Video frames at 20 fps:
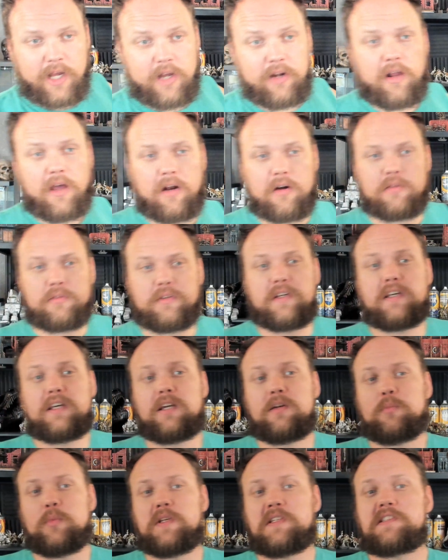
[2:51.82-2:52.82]
not only
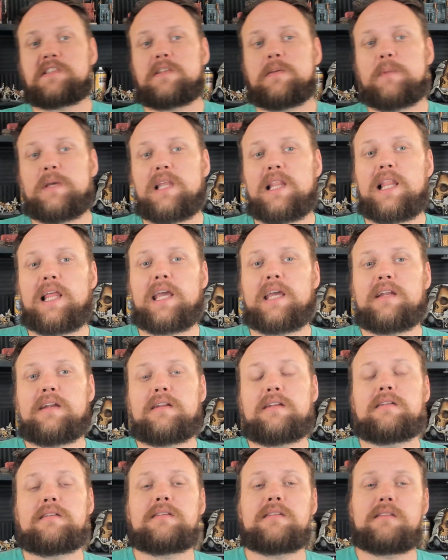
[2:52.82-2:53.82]
can we simulate
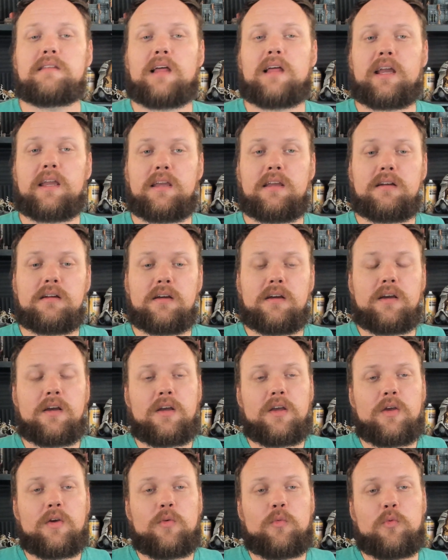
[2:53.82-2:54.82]
light,
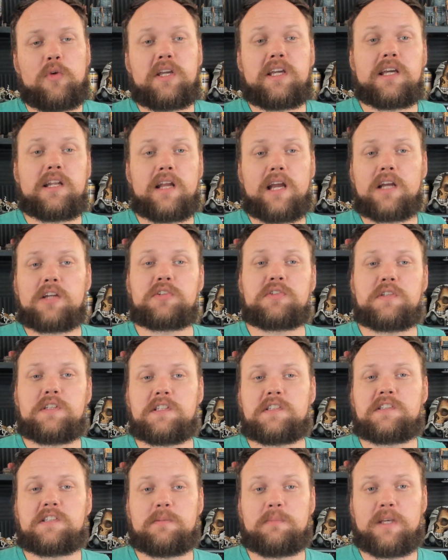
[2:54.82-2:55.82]
we can
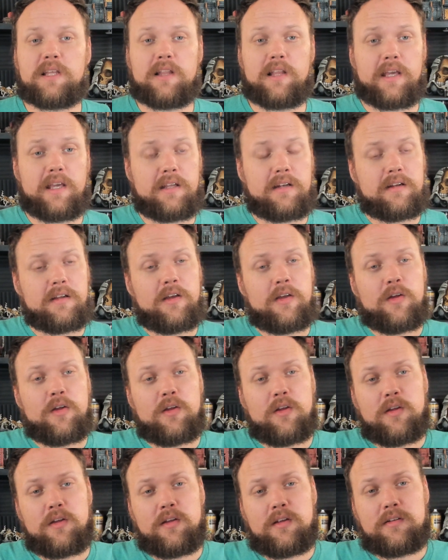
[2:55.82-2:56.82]
actually simulate
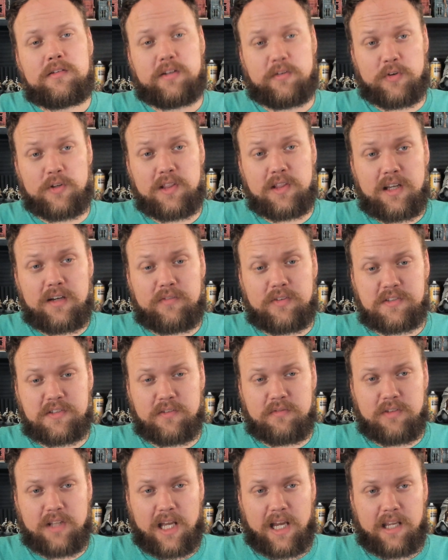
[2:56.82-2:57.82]
different levels
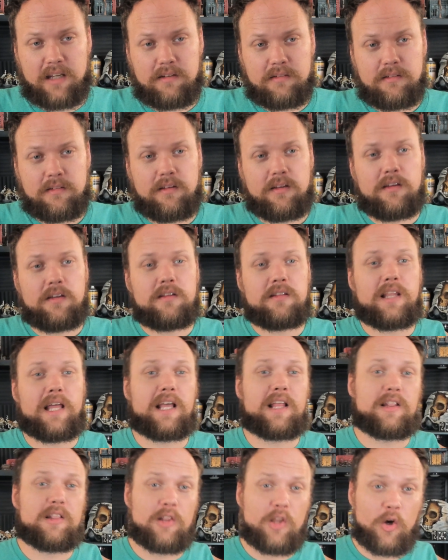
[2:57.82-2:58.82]
of light,
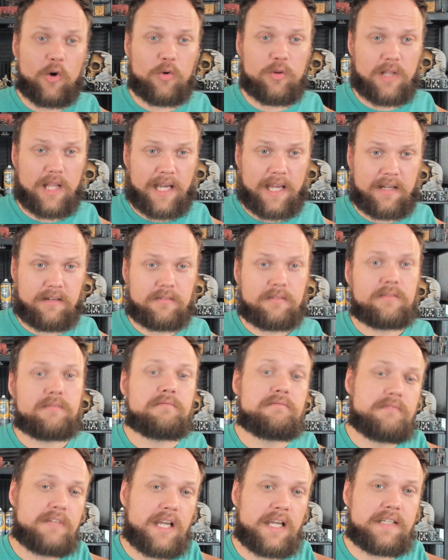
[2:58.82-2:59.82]
like low light,
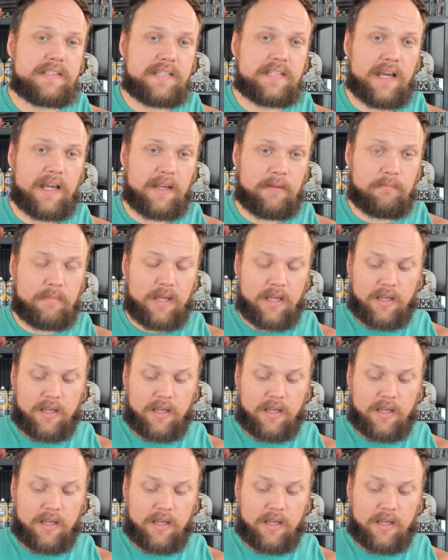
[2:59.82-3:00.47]
nighttime.